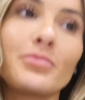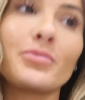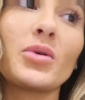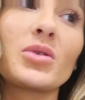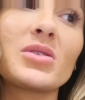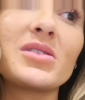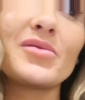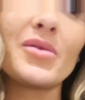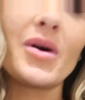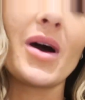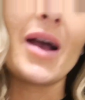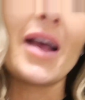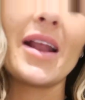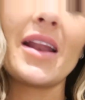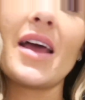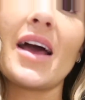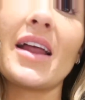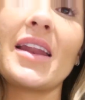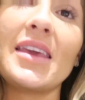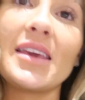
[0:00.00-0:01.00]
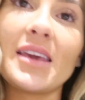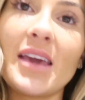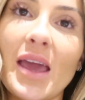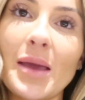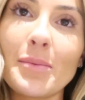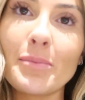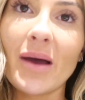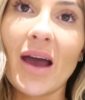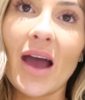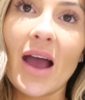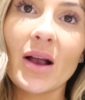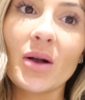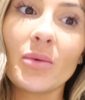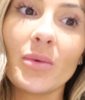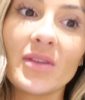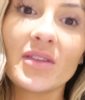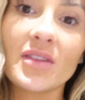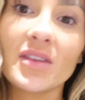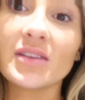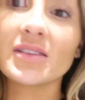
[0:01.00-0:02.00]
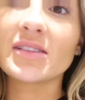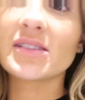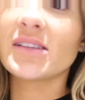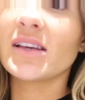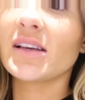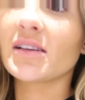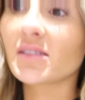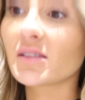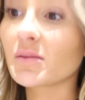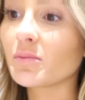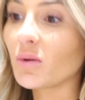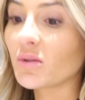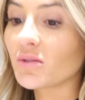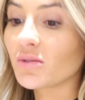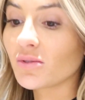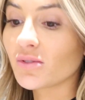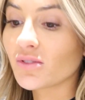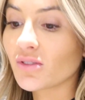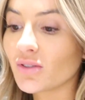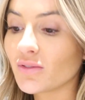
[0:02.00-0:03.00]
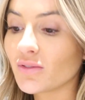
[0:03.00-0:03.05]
bottle of wine and he came back with six bottles